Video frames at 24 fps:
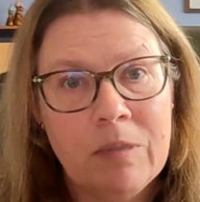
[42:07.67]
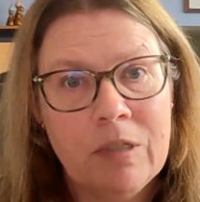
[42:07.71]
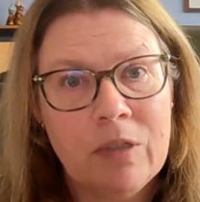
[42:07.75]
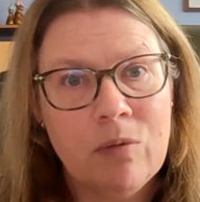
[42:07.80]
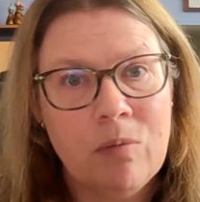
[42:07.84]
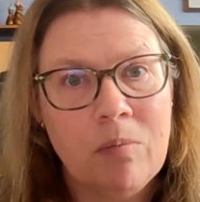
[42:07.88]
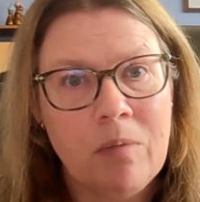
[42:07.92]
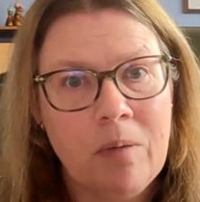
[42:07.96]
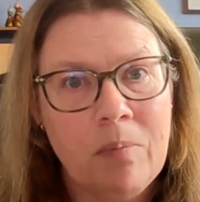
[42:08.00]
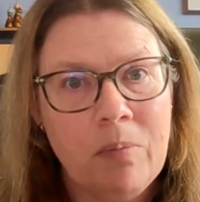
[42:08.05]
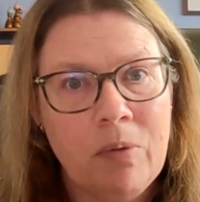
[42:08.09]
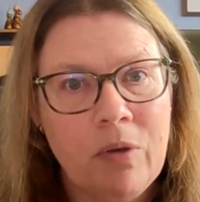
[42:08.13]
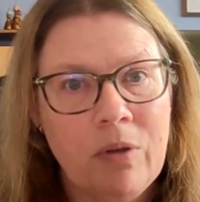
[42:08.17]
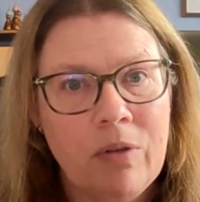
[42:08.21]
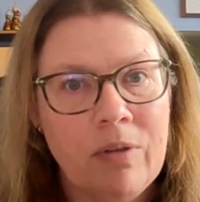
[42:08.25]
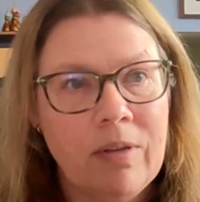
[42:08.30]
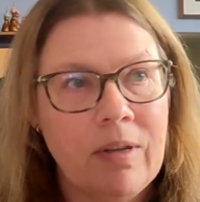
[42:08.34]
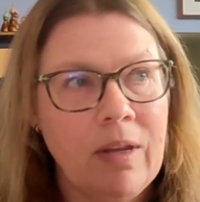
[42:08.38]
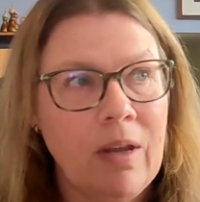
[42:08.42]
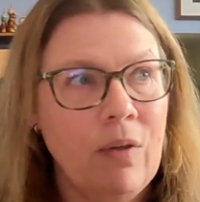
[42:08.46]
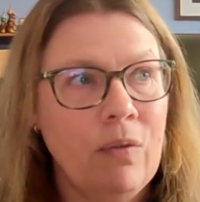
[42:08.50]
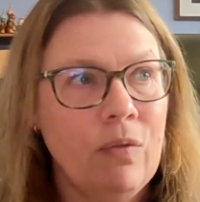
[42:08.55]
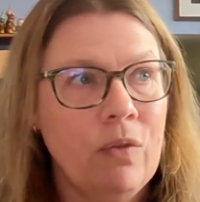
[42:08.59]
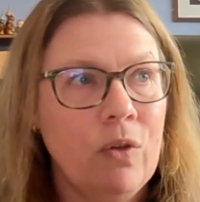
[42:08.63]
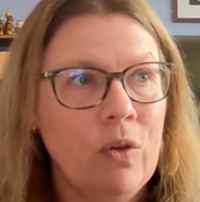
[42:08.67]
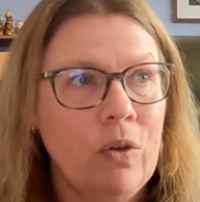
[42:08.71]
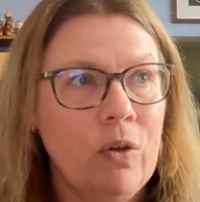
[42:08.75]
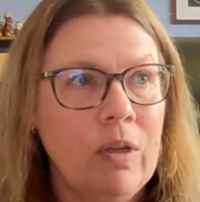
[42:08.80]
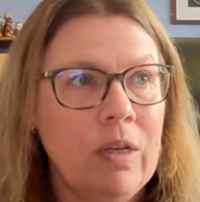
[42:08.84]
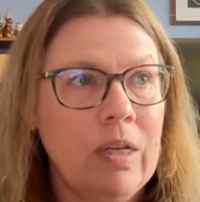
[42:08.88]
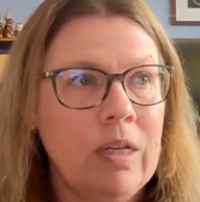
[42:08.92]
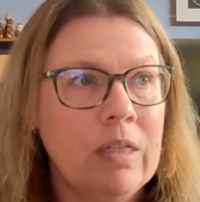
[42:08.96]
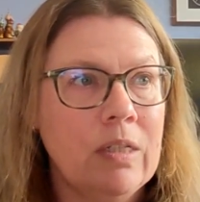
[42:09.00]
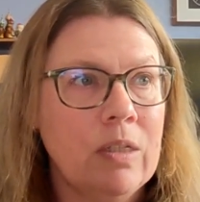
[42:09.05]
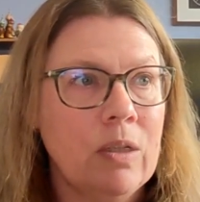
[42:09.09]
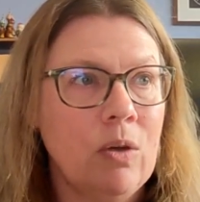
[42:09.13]
or my birthday a few
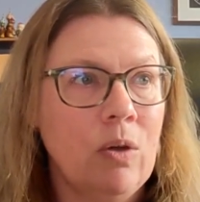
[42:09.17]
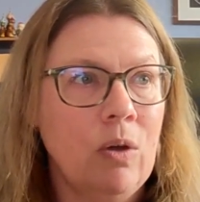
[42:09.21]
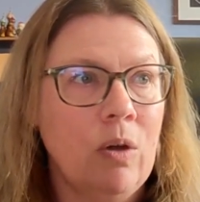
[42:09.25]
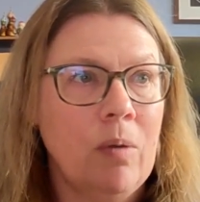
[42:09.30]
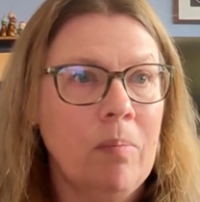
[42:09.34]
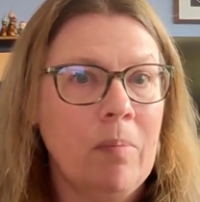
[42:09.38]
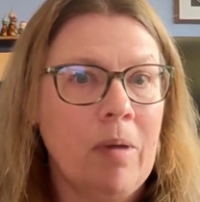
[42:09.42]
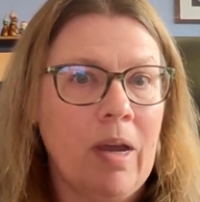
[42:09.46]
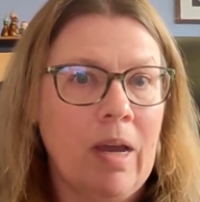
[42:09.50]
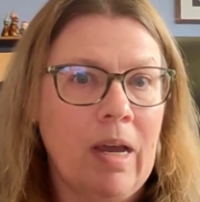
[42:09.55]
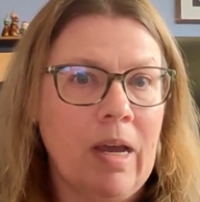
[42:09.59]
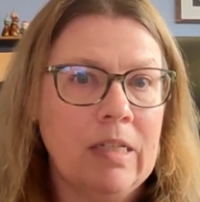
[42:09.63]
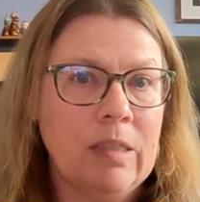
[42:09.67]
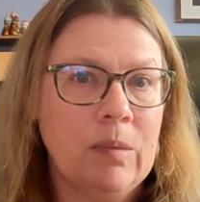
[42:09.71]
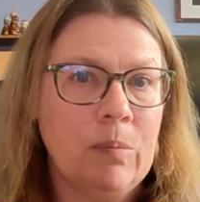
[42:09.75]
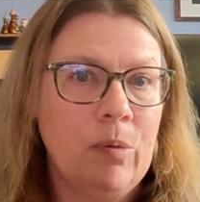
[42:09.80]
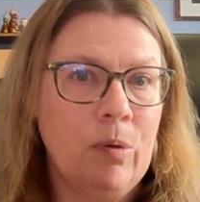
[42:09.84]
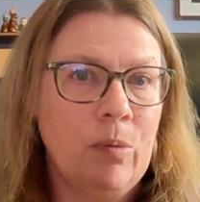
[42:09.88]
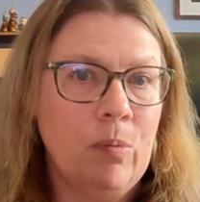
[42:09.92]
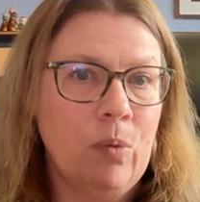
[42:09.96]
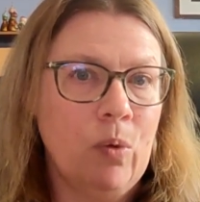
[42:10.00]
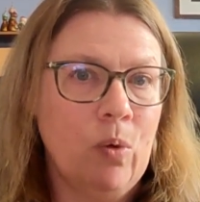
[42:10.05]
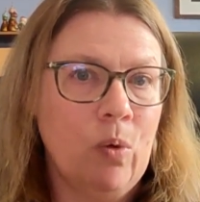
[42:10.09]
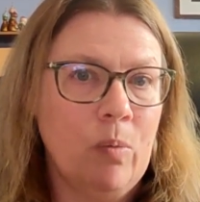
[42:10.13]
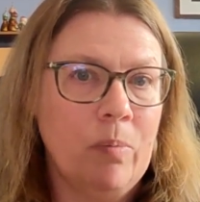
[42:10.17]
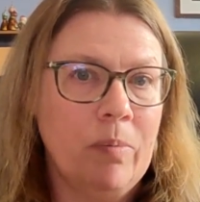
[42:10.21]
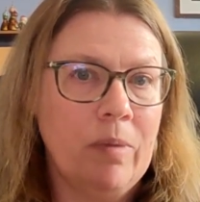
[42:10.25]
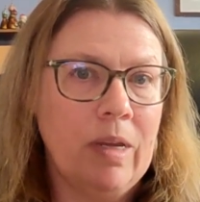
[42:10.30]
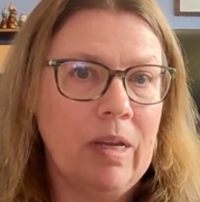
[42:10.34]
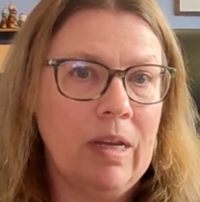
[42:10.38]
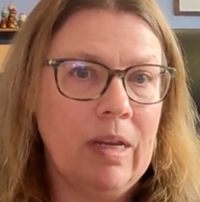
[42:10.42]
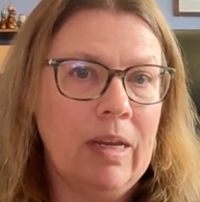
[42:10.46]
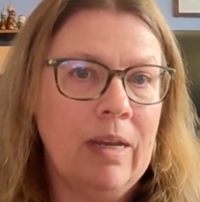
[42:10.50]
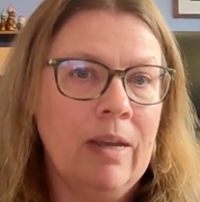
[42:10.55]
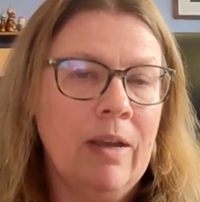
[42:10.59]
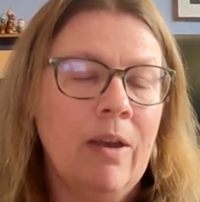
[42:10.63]
years ago, my husband bought
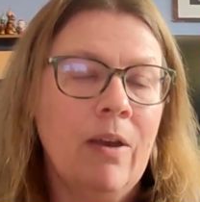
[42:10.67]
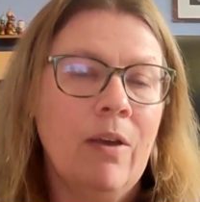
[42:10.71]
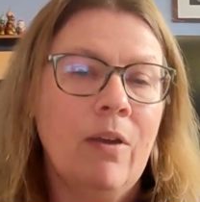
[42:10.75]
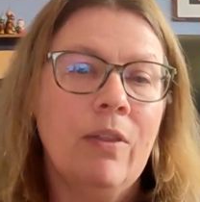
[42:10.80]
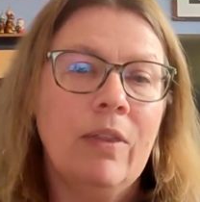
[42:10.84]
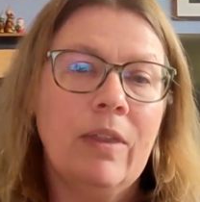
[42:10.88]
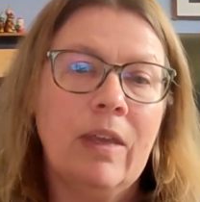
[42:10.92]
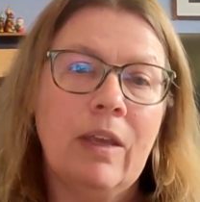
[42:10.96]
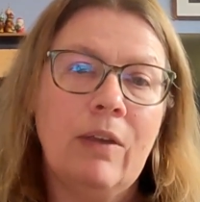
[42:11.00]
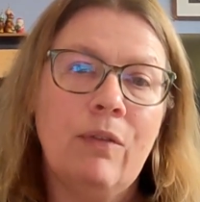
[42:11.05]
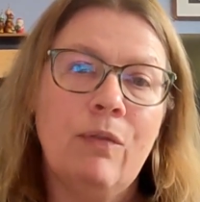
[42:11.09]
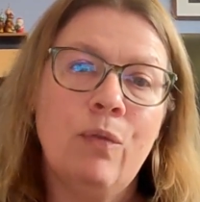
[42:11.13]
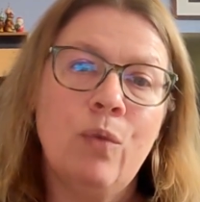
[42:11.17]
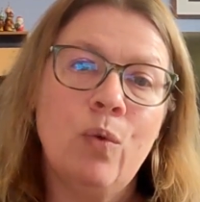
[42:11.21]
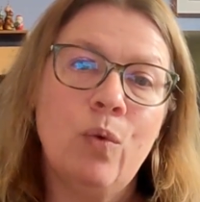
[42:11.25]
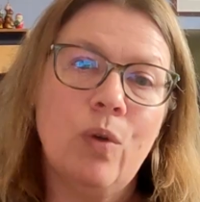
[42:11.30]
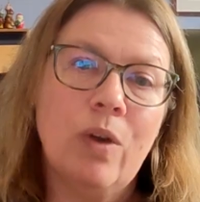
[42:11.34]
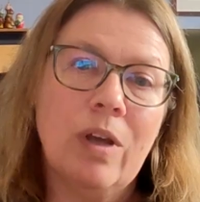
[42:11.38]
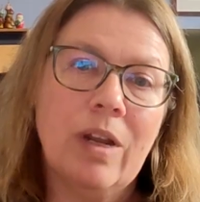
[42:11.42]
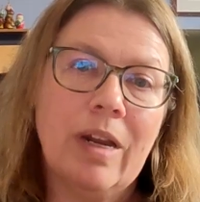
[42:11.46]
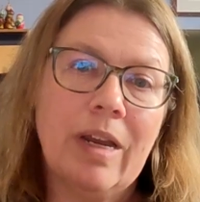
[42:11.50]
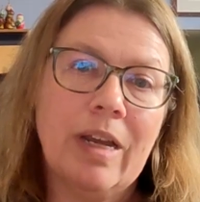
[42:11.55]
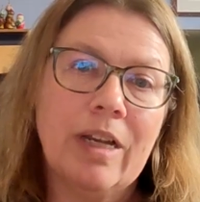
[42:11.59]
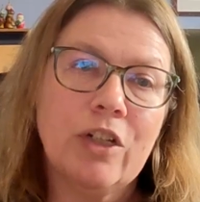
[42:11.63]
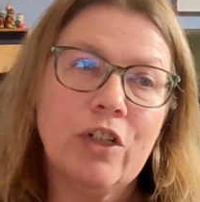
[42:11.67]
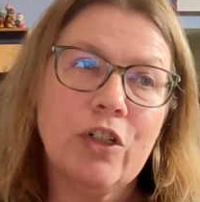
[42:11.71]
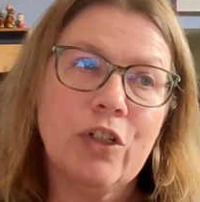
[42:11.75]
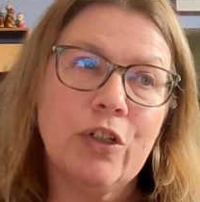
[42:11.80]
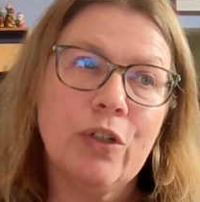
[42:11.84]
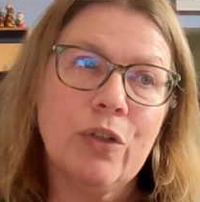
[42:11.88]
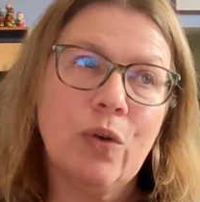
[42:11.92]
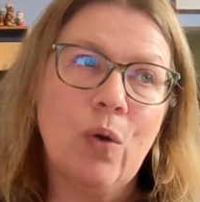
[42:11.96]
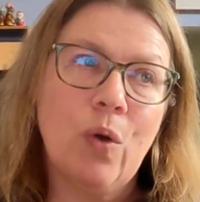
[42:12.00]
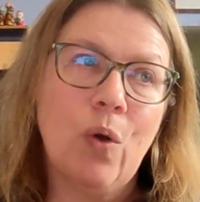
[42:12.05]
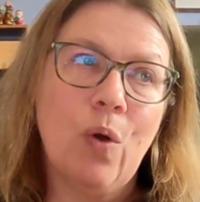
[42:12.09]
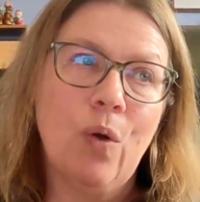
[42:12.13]
me the full
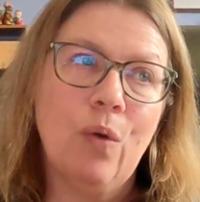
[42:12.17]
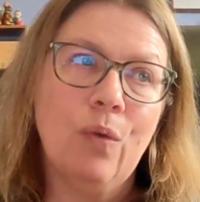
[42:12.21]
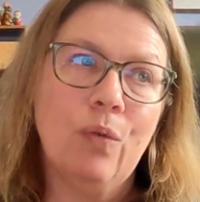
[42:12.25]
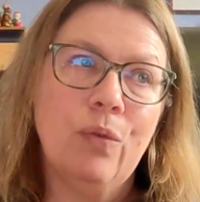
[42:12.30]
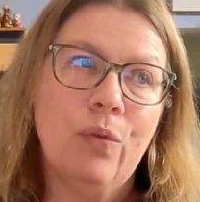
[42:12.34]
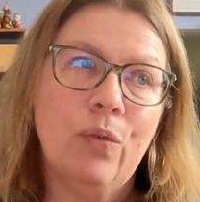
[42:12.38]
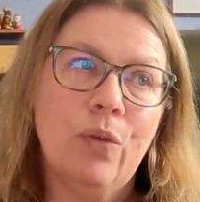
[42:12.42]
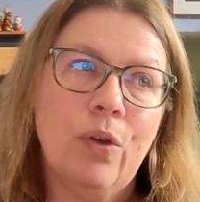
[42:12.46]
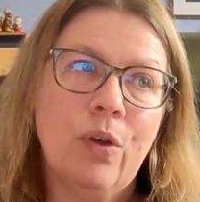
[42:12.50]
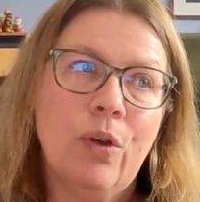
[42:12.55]
collection of